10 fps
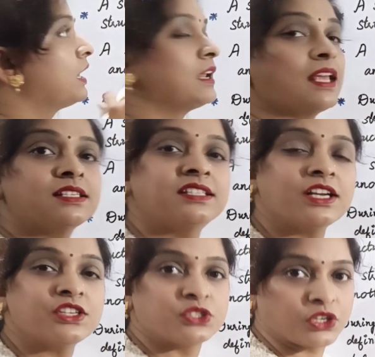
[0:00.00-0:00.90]

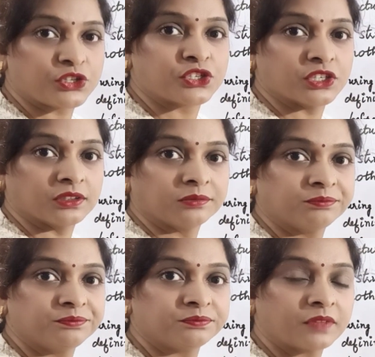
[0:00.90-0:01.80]
Nested structure.
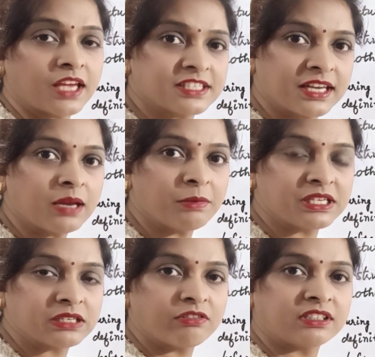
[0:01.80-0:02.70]
As the name
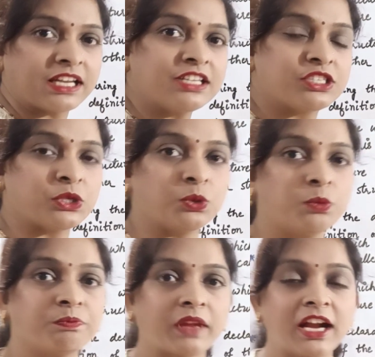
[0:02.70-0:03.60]
itself tells
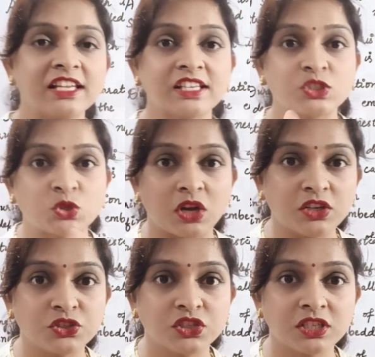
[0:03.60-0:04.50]
you, it is a
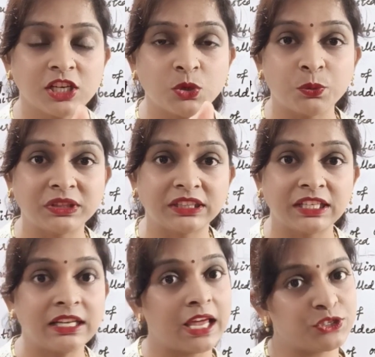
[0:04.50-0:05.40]
structure
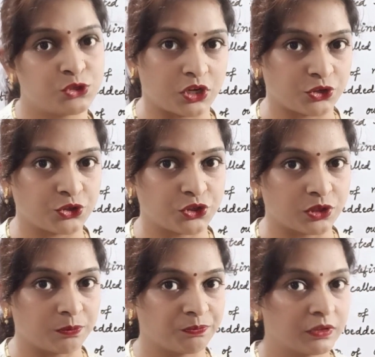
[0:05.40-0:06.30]
within a
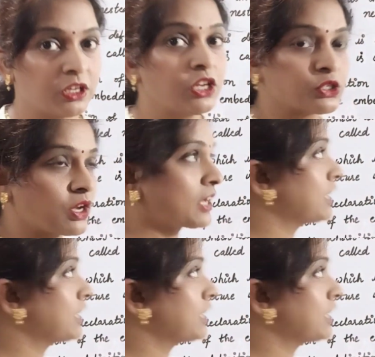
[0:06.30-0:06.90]
structure. So I